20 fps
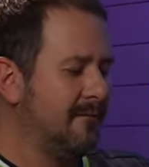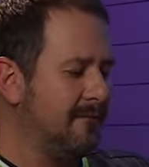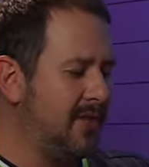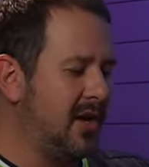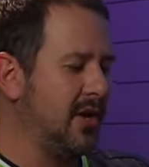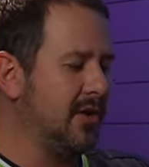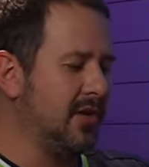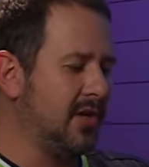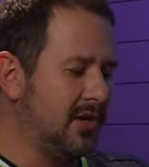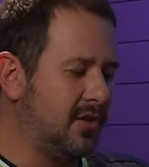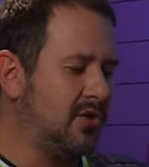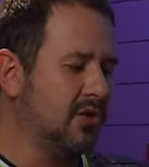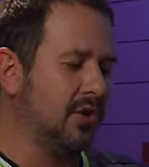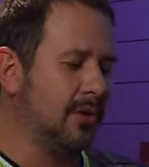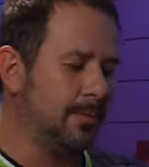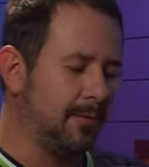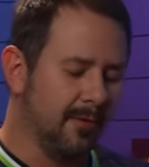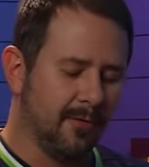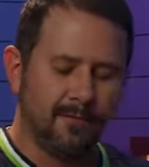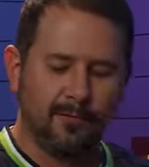very
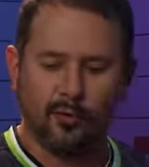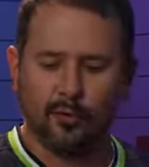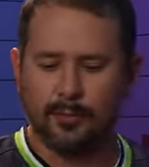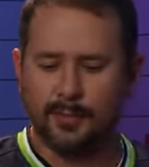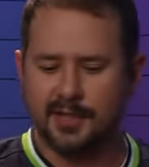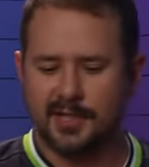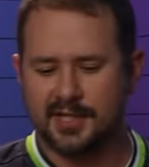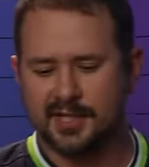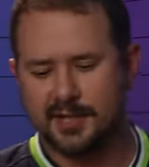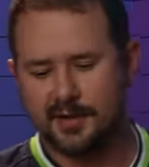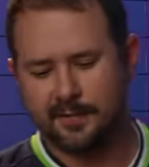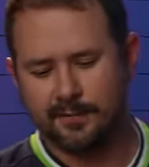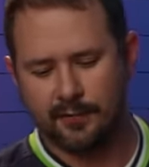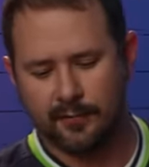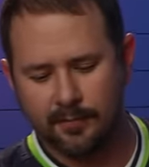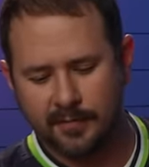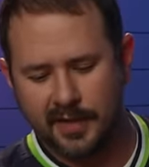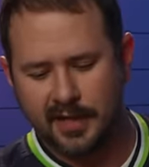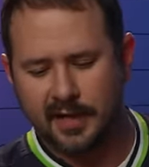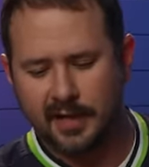good performance for
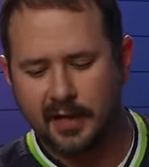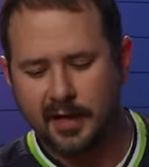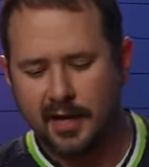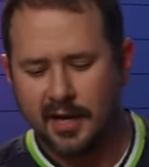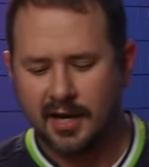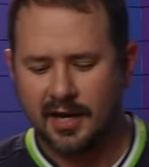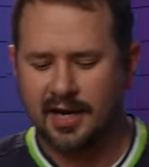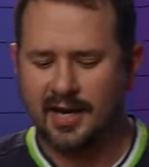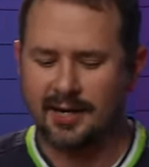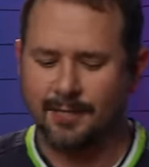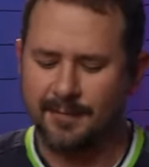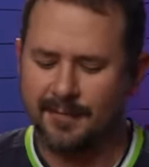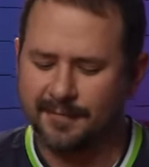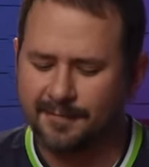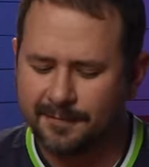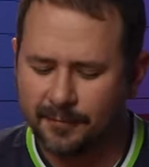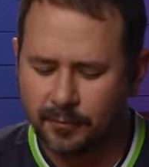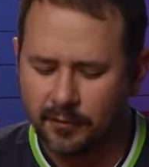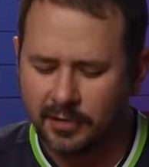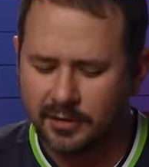me. Uh, but
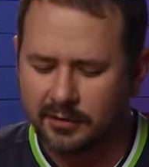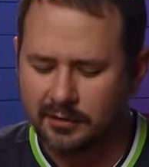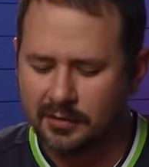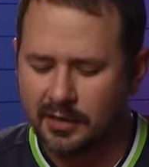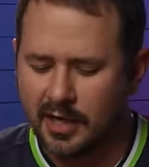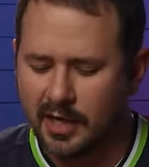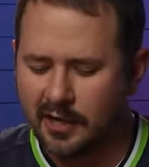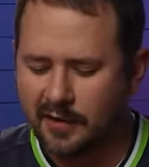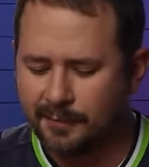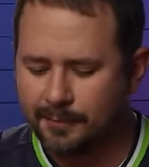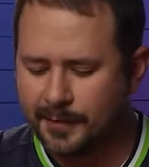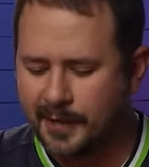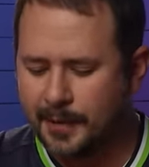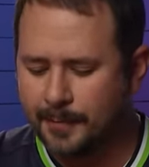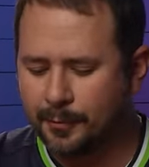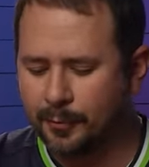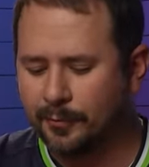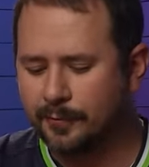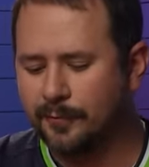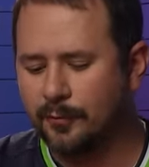for a lot of
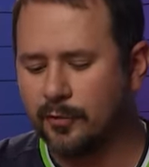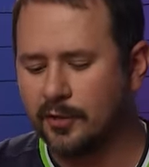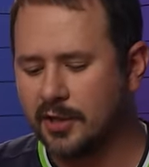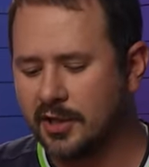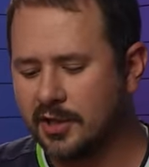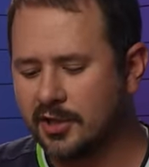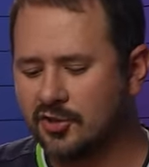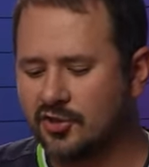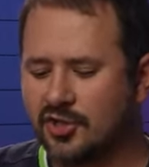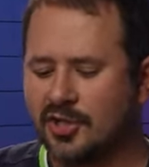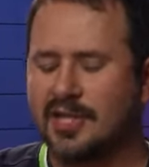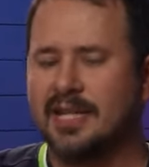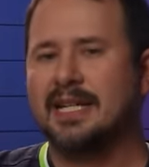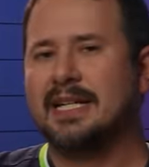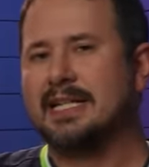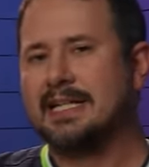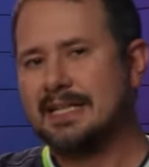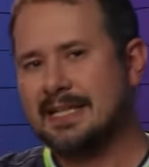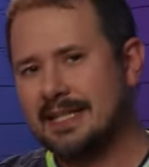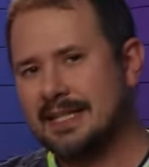people, Voyage
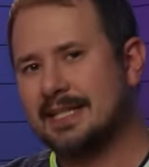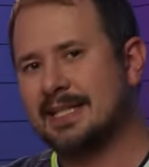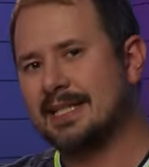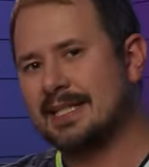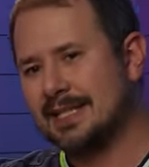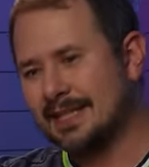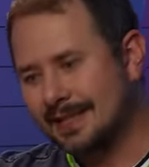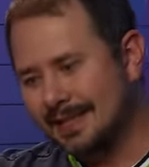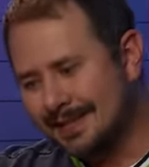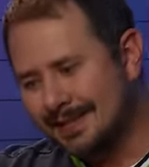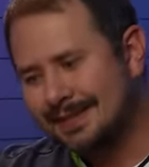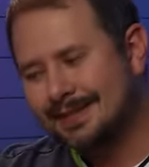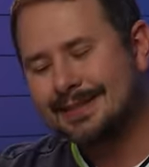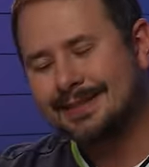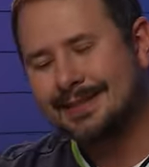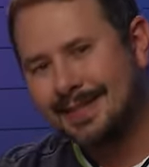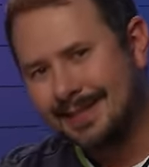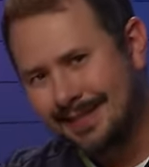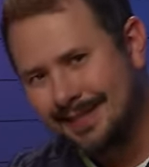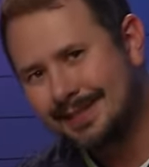is a
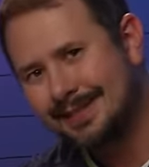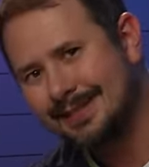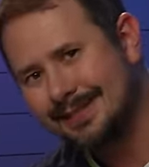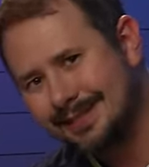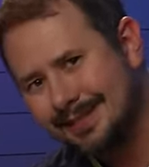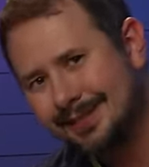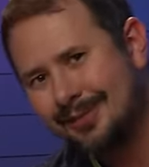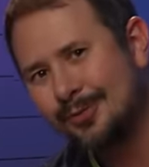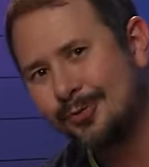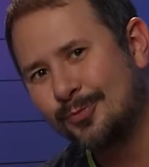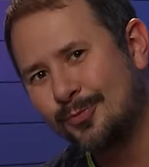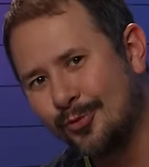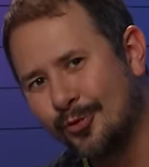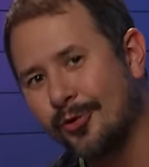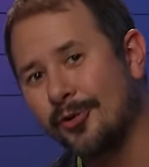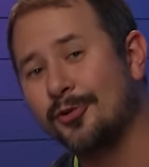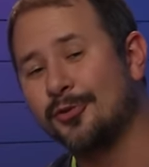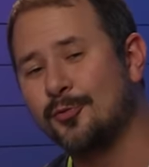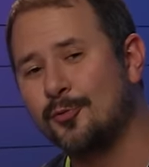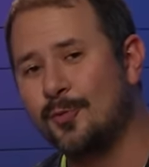uh, little
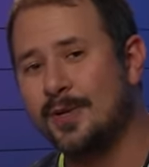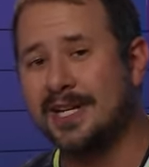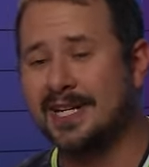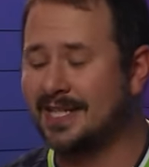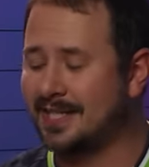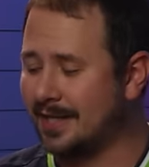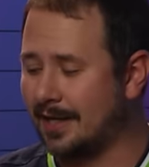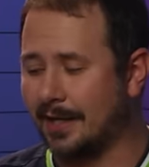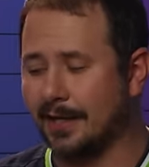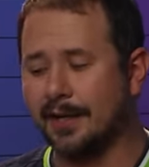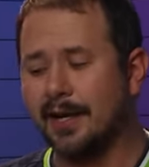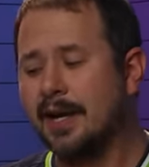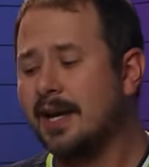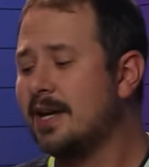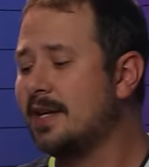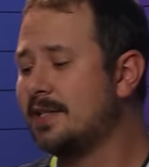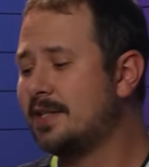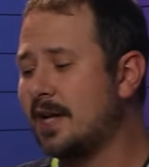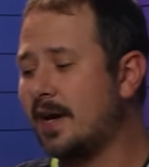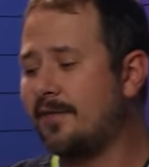more on the weak side.
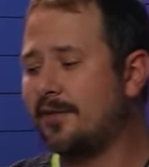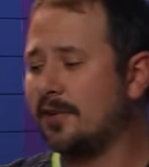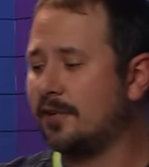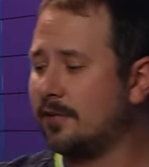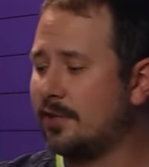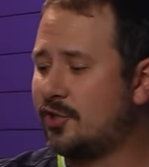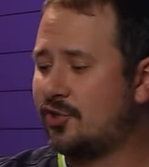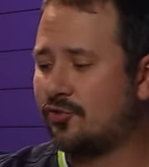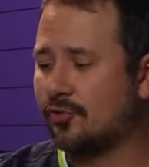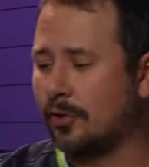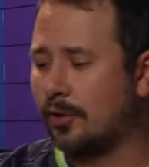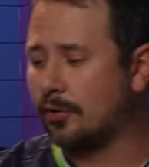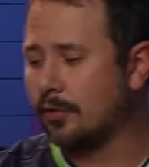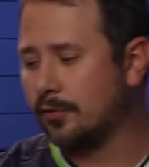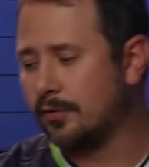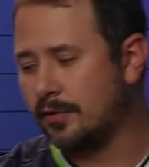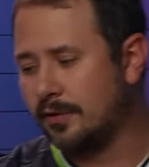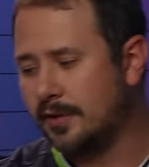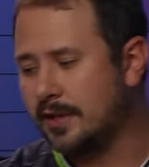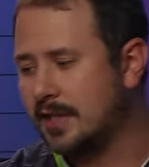Definitely
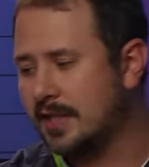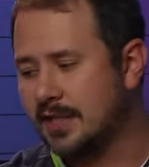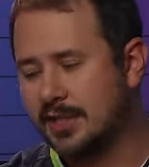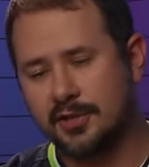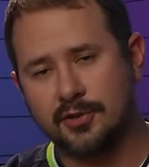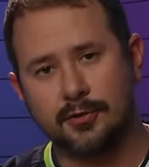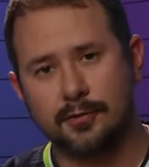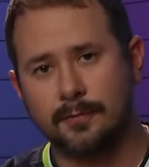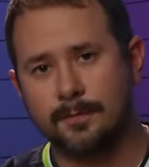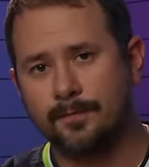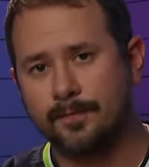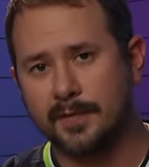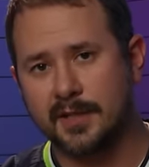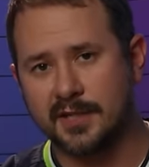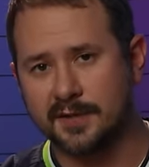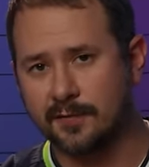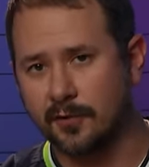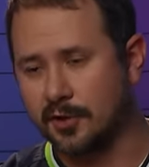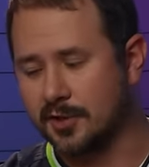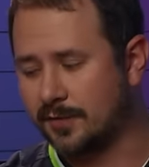stronger than these two
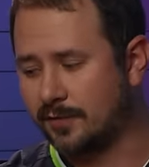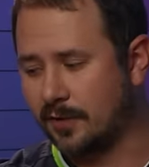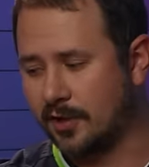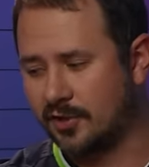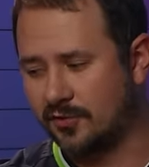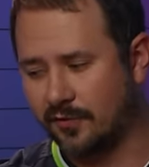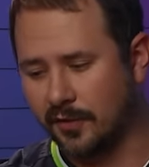as far as fresh